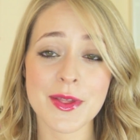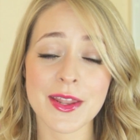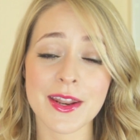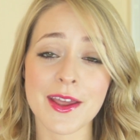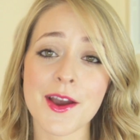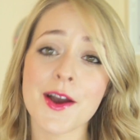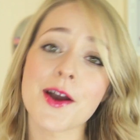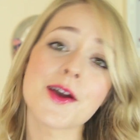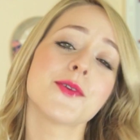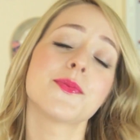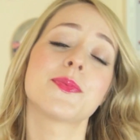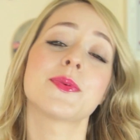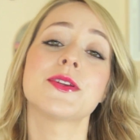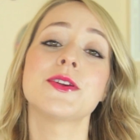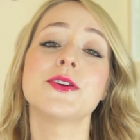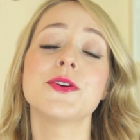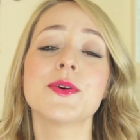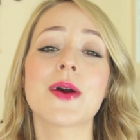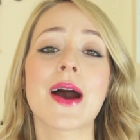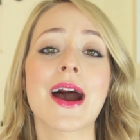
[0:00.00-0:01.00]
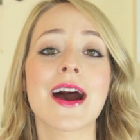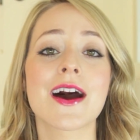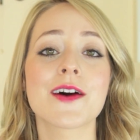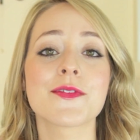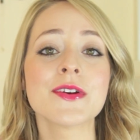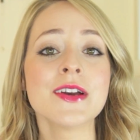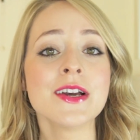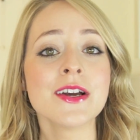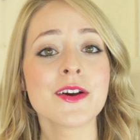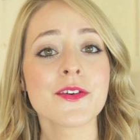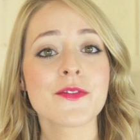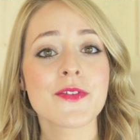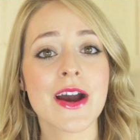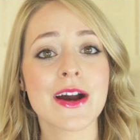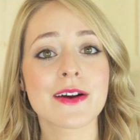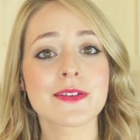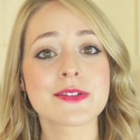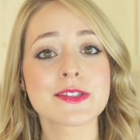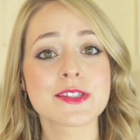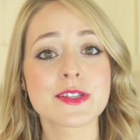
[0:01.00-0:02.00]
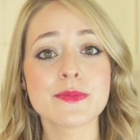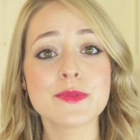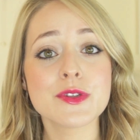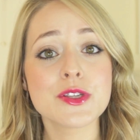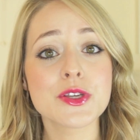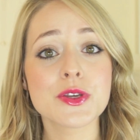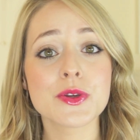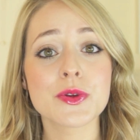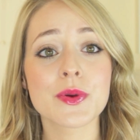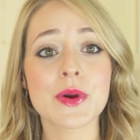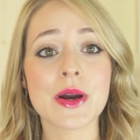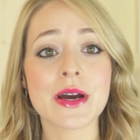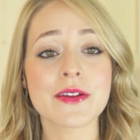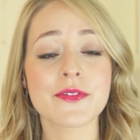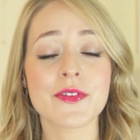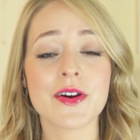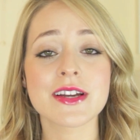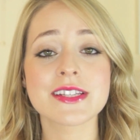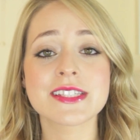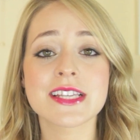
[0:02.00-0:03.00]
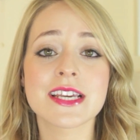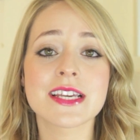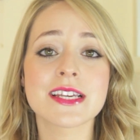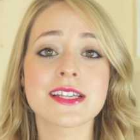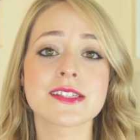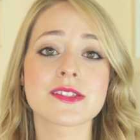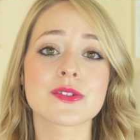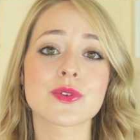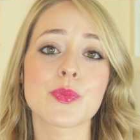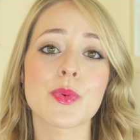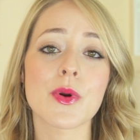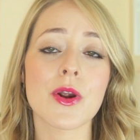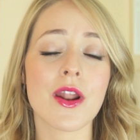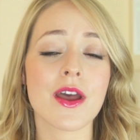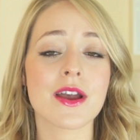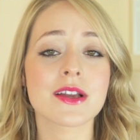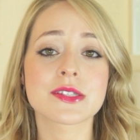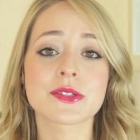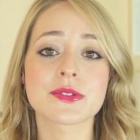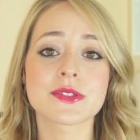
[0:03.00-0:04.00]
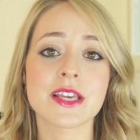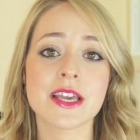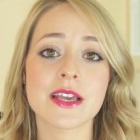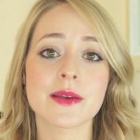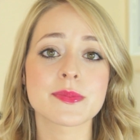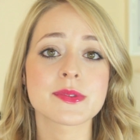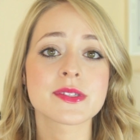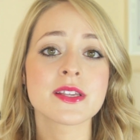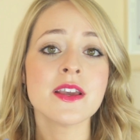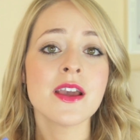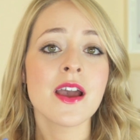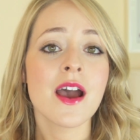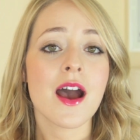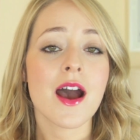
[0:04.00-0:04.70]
then I hope you have found some new kind of ideas or products or tips